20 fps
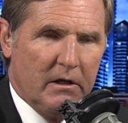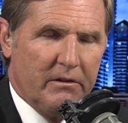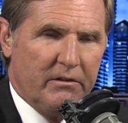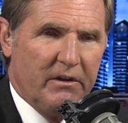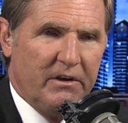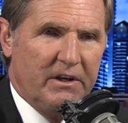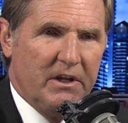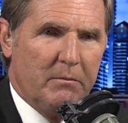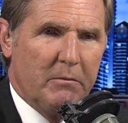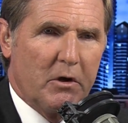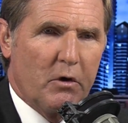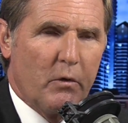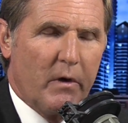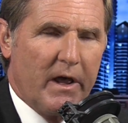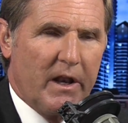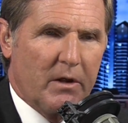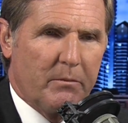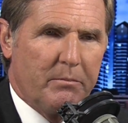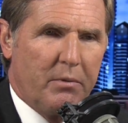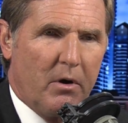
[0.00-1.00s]
The
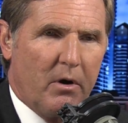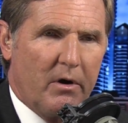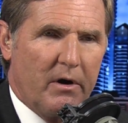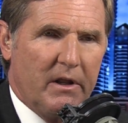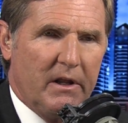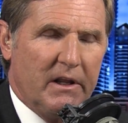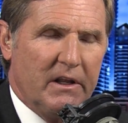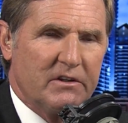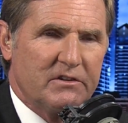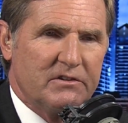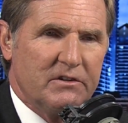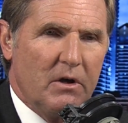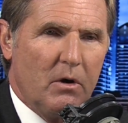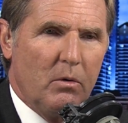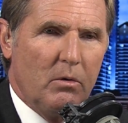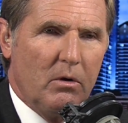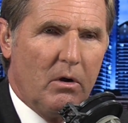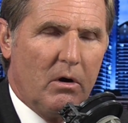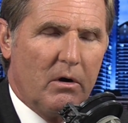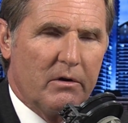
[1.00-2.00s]
Democratic Party is no
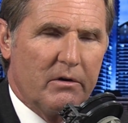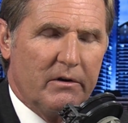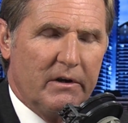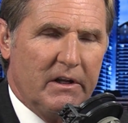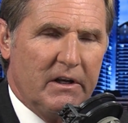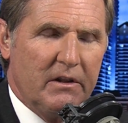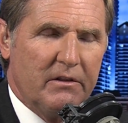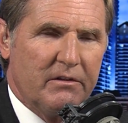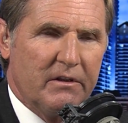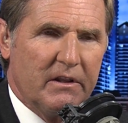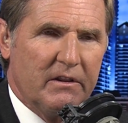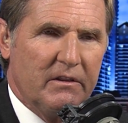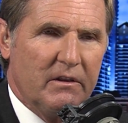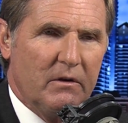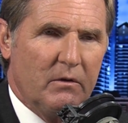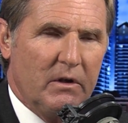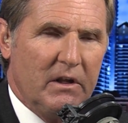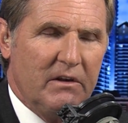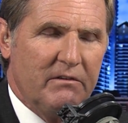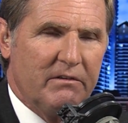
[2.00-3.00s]
longer anything
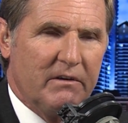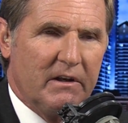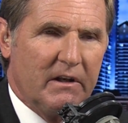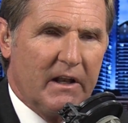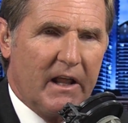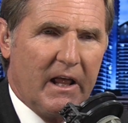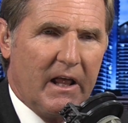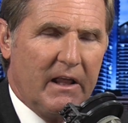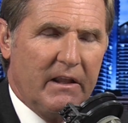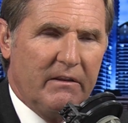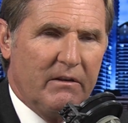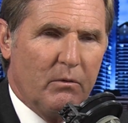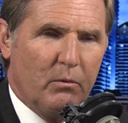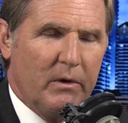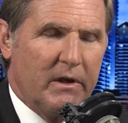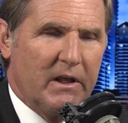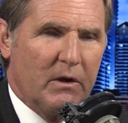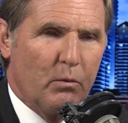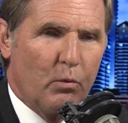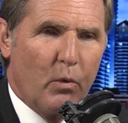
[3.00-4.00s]
that
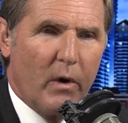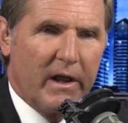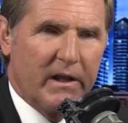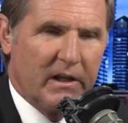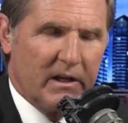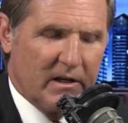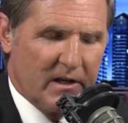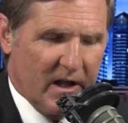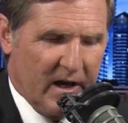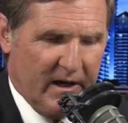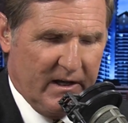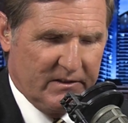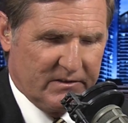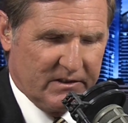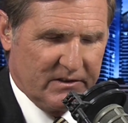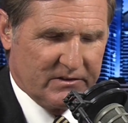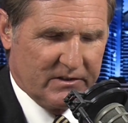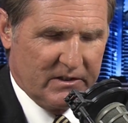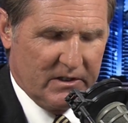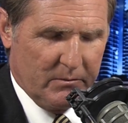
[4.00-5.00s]
we can recognize
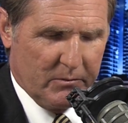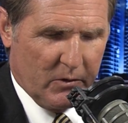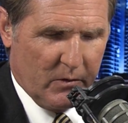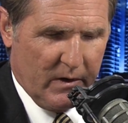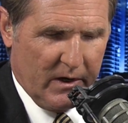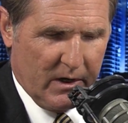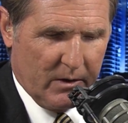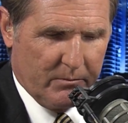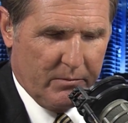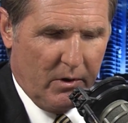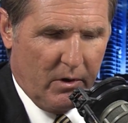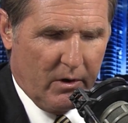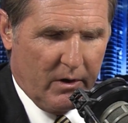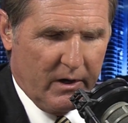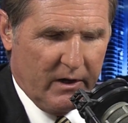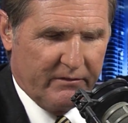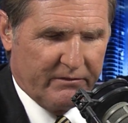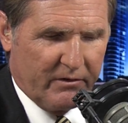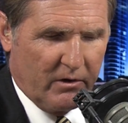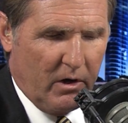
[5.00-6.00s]
as a Democratic
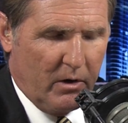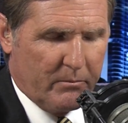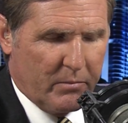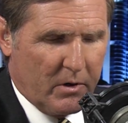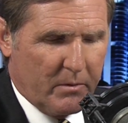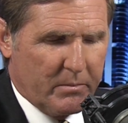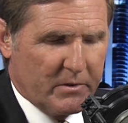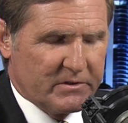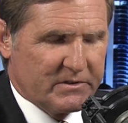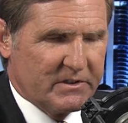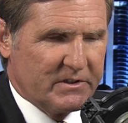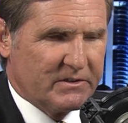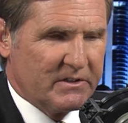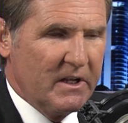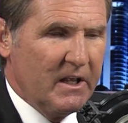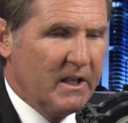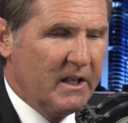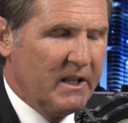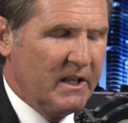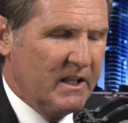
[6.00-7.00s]
Party. For all purposes,
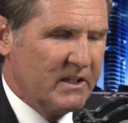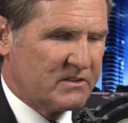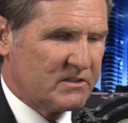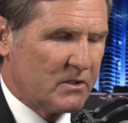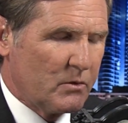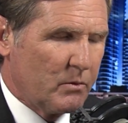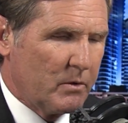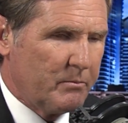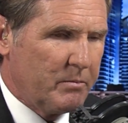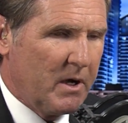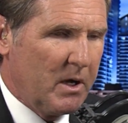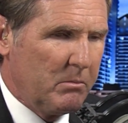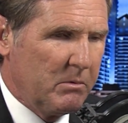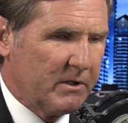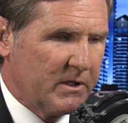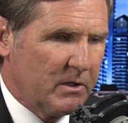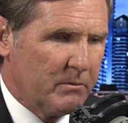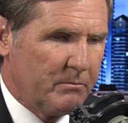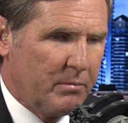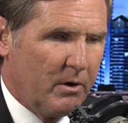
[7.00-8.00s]
it's the
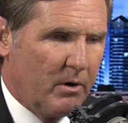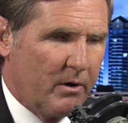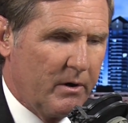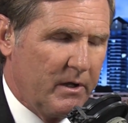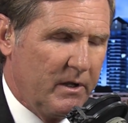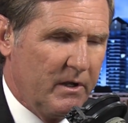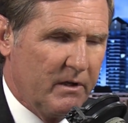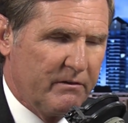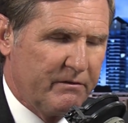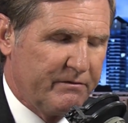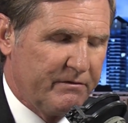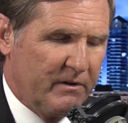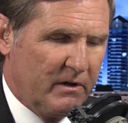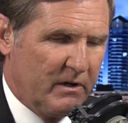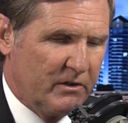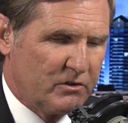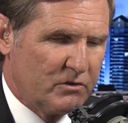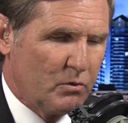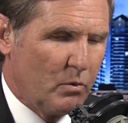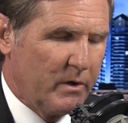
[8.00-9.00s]
Republican Party of
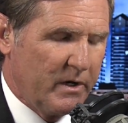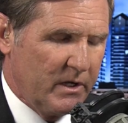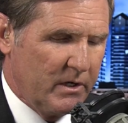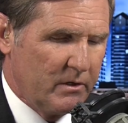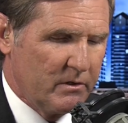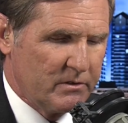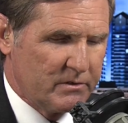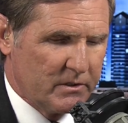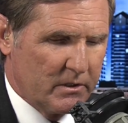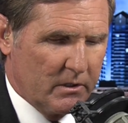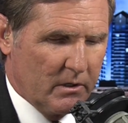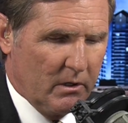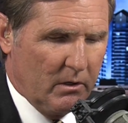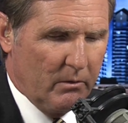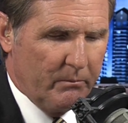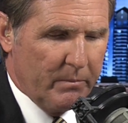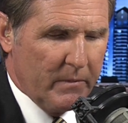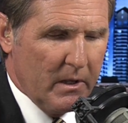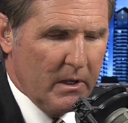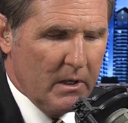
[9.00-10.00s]
20 years ago.